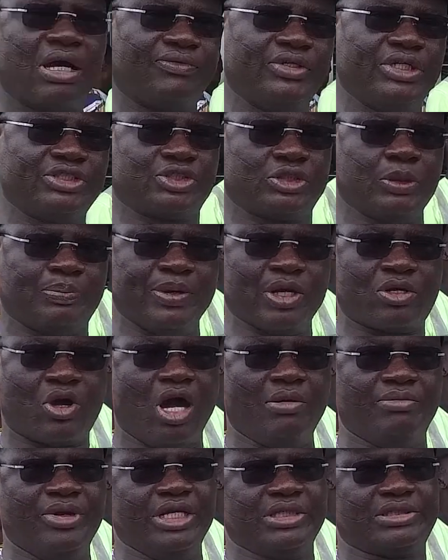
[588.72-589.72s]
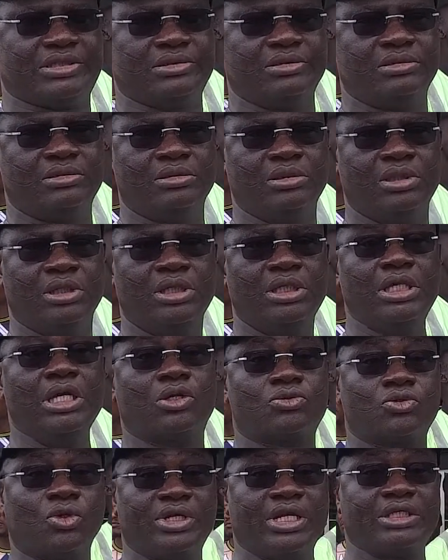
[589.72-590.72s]
of these shipping companies,
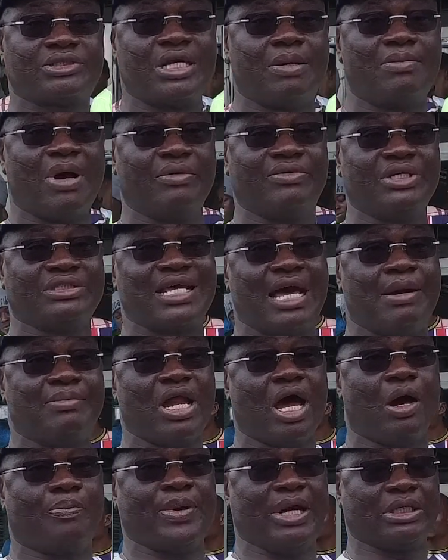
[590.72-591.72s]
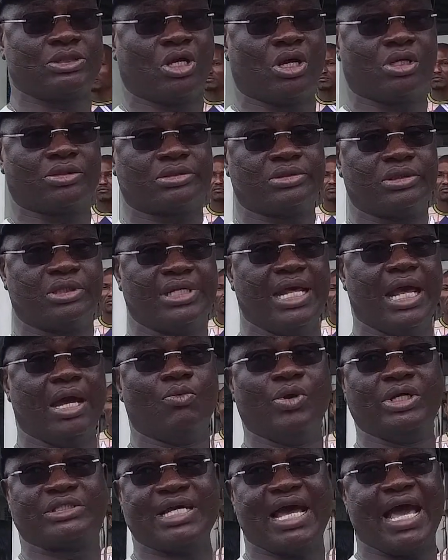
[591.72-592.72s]
including some of the terminal operators,
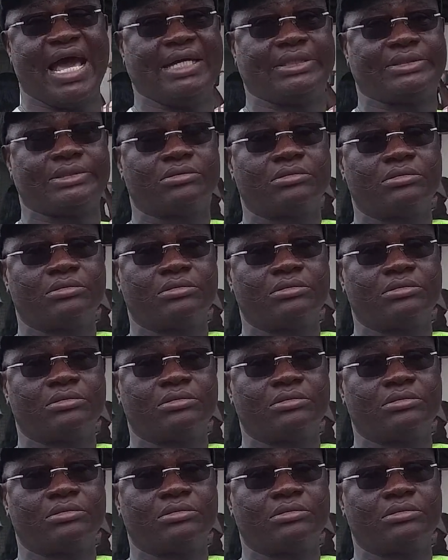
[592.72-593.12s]
where we said